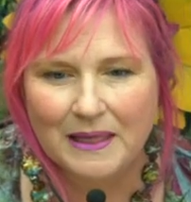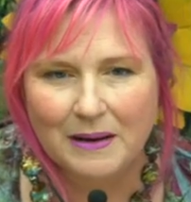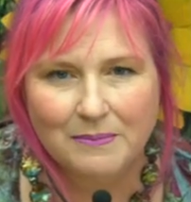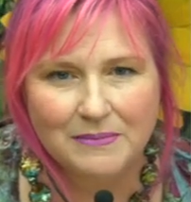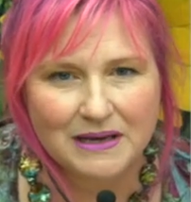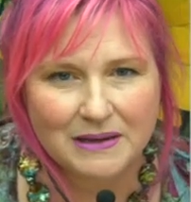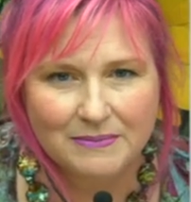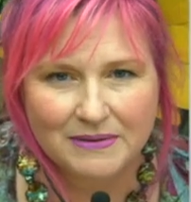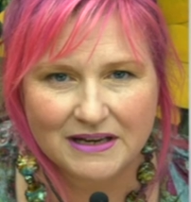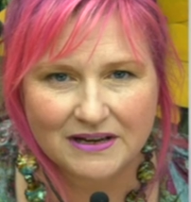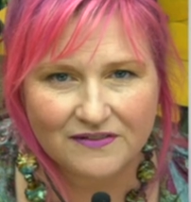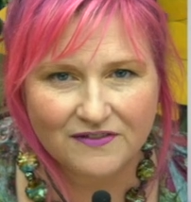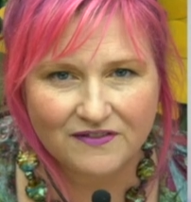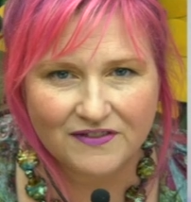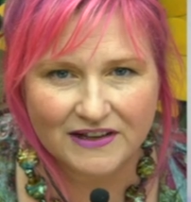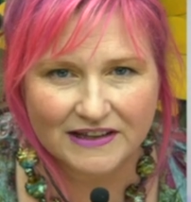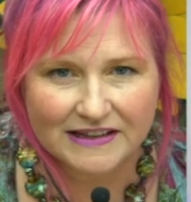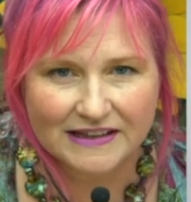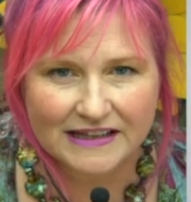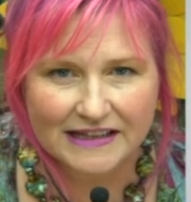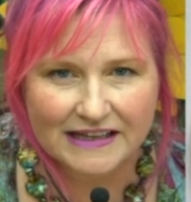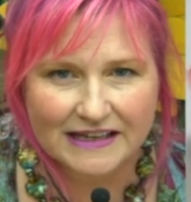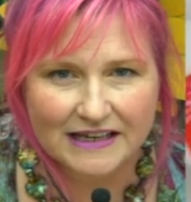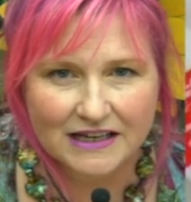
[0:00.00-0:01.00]
me being
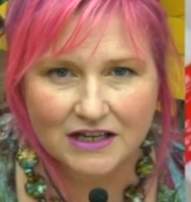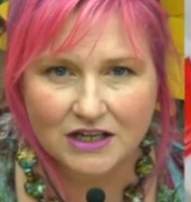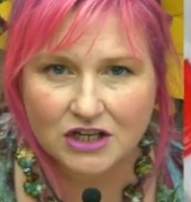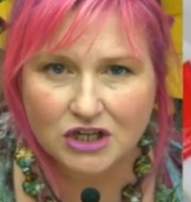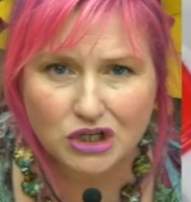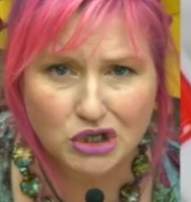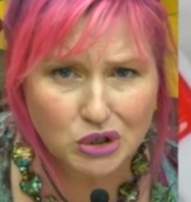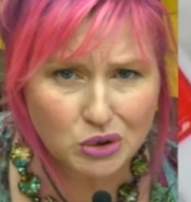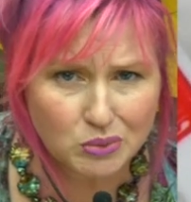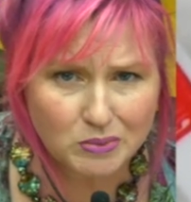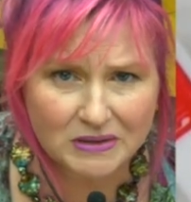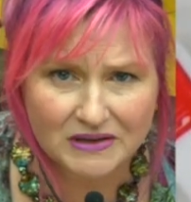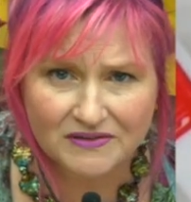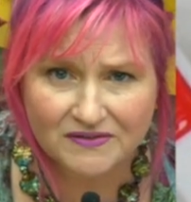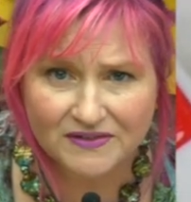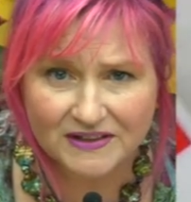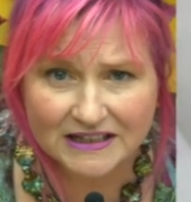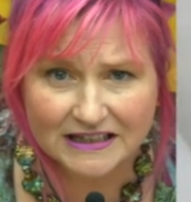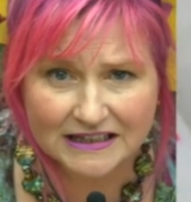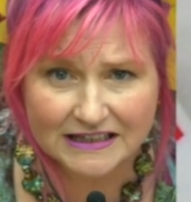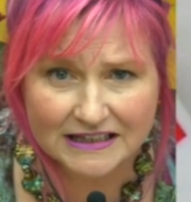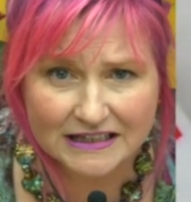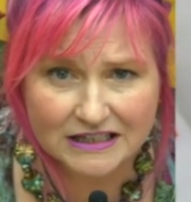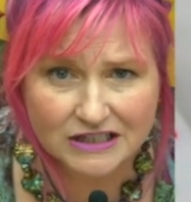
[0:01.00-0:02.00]
fiddly. You be
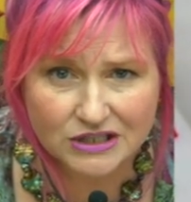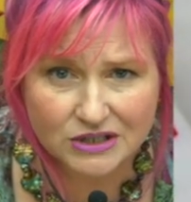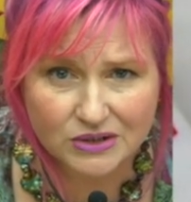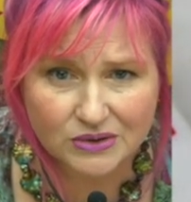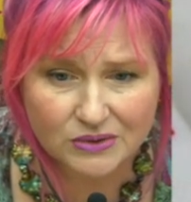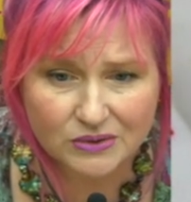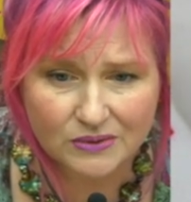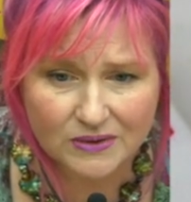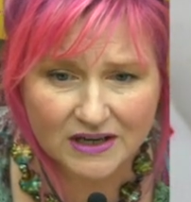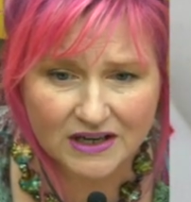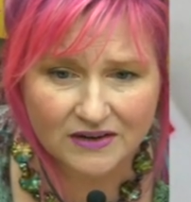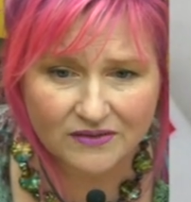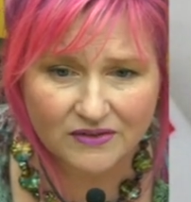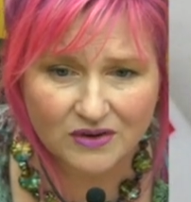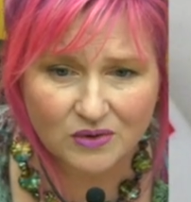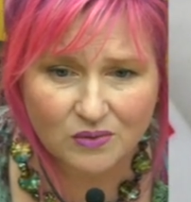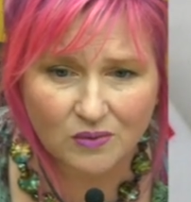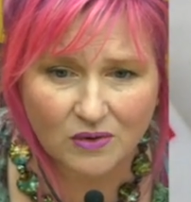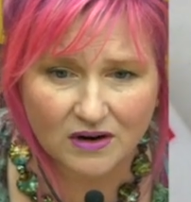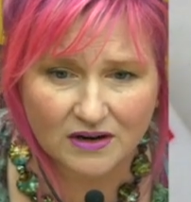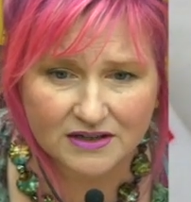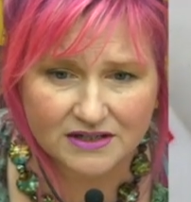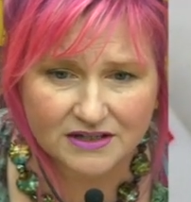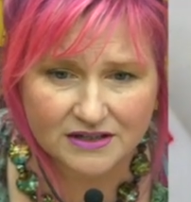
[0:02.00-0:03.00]
fiddly too if you
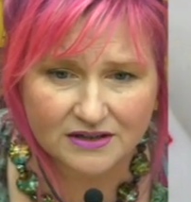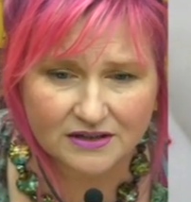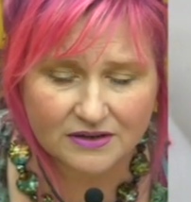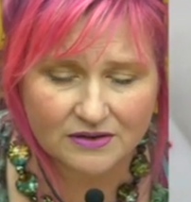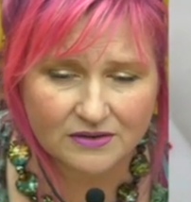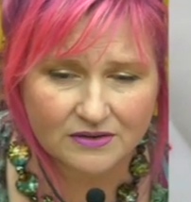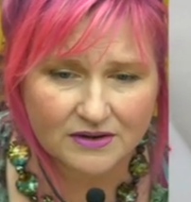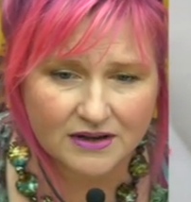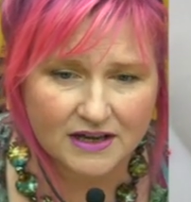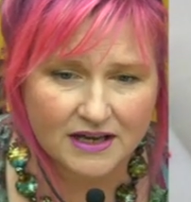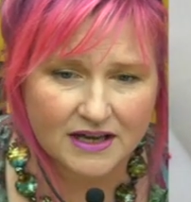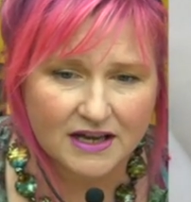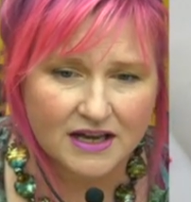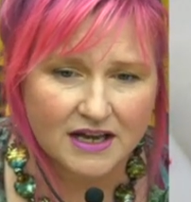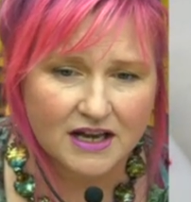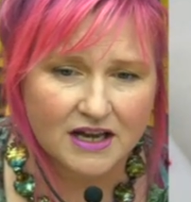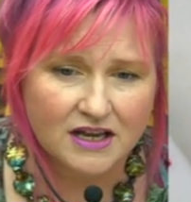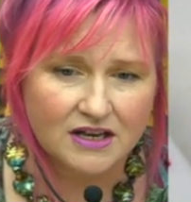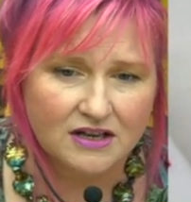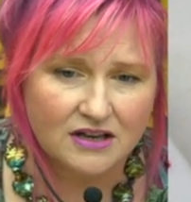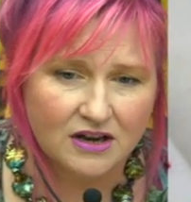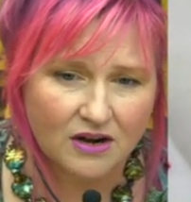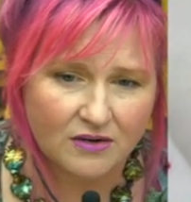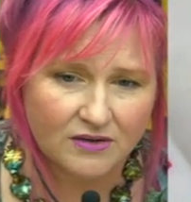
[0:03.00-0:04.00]
want to.
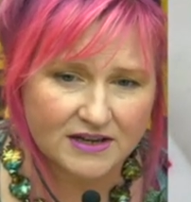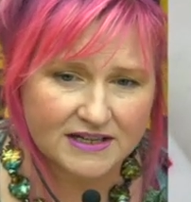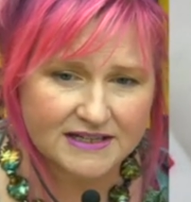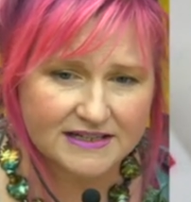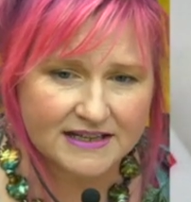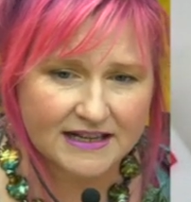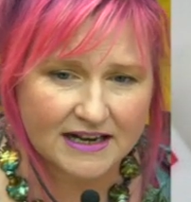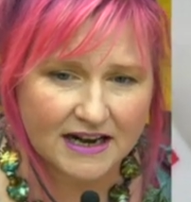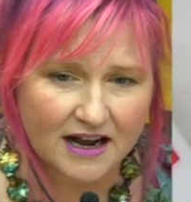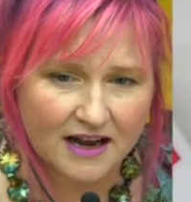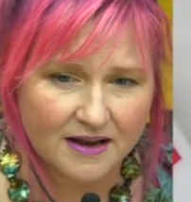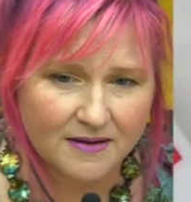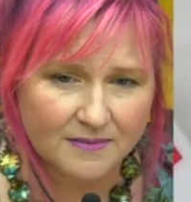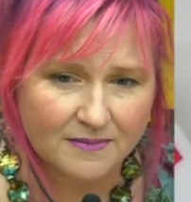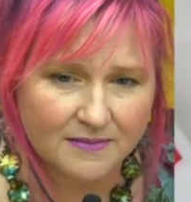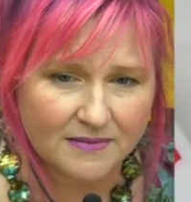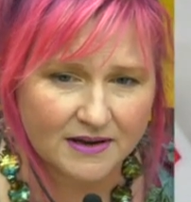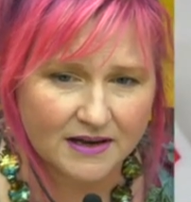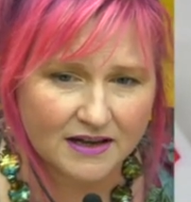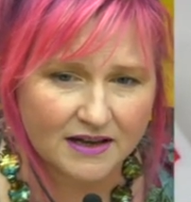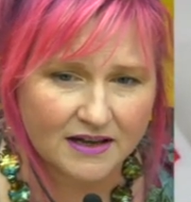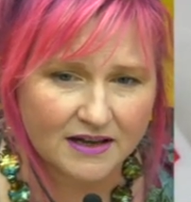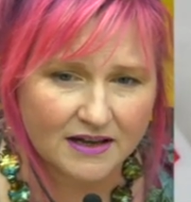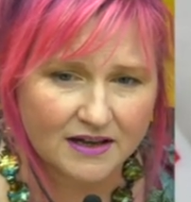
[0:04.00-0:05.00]
Notice that
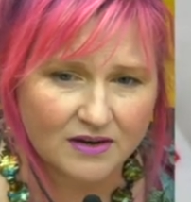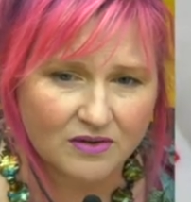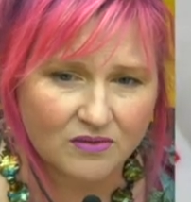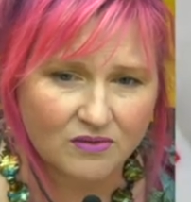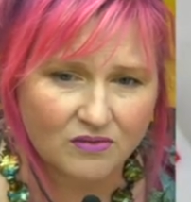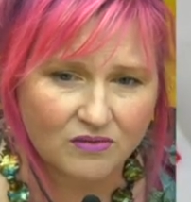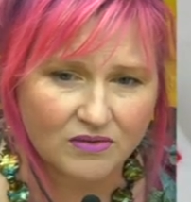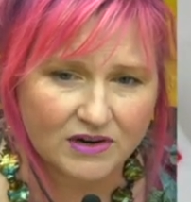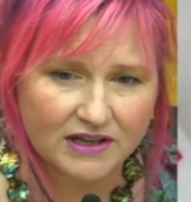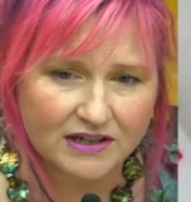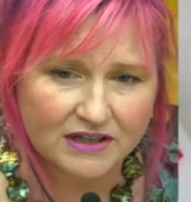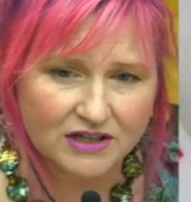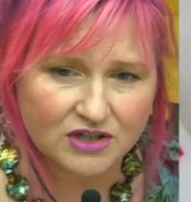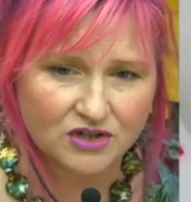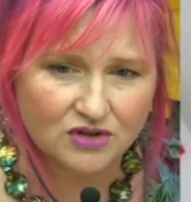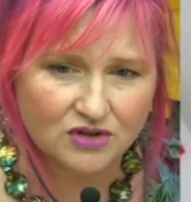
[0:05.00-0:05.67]
I'm really